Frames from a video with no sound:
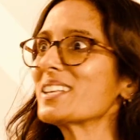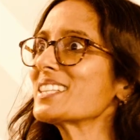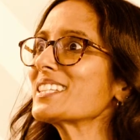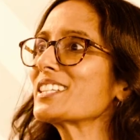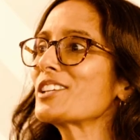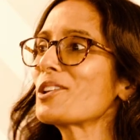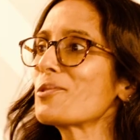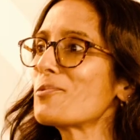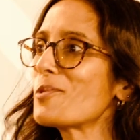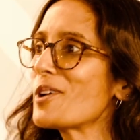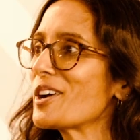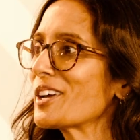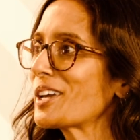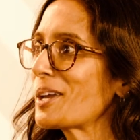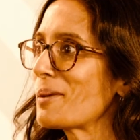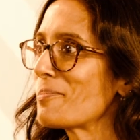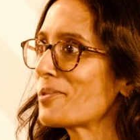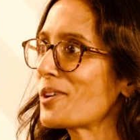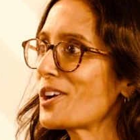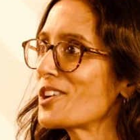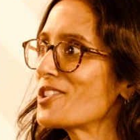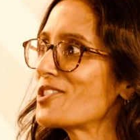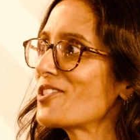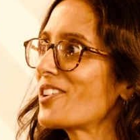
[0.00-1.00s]
We're still a work in
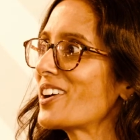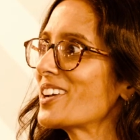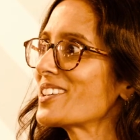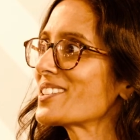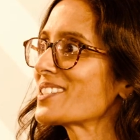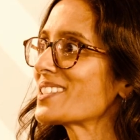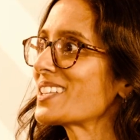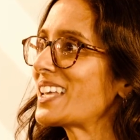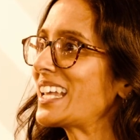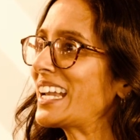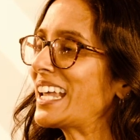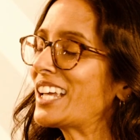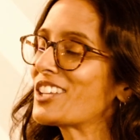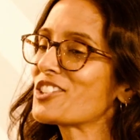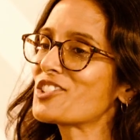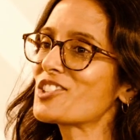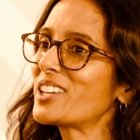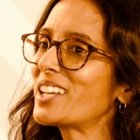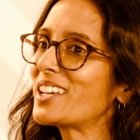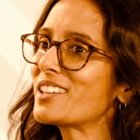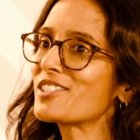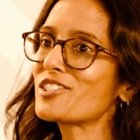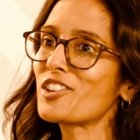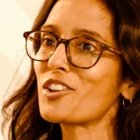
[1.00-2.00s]
progress, and
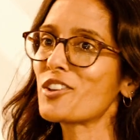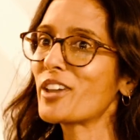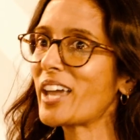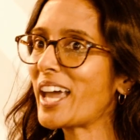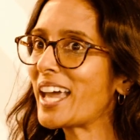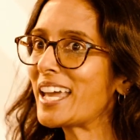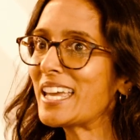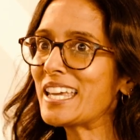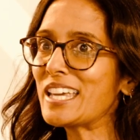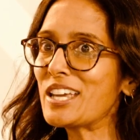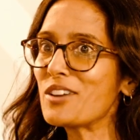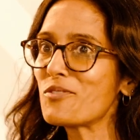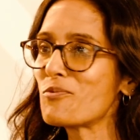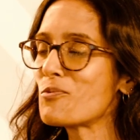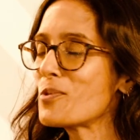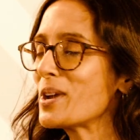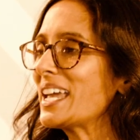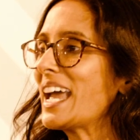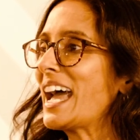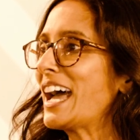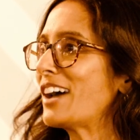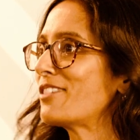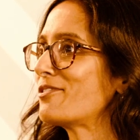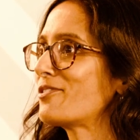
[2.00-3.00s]
actually it's okay if we
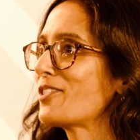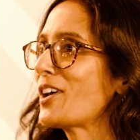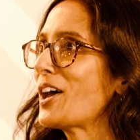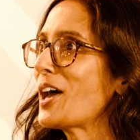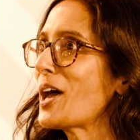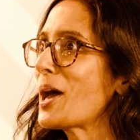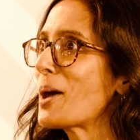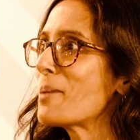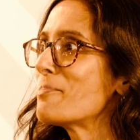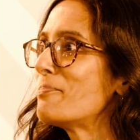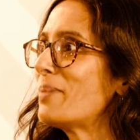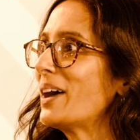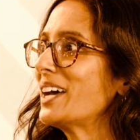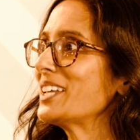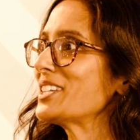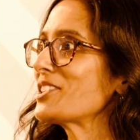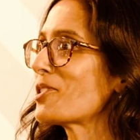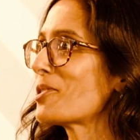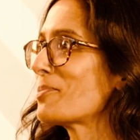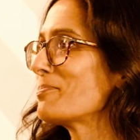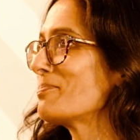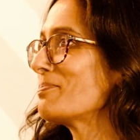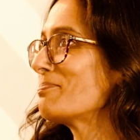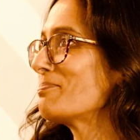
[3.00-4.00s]
have bad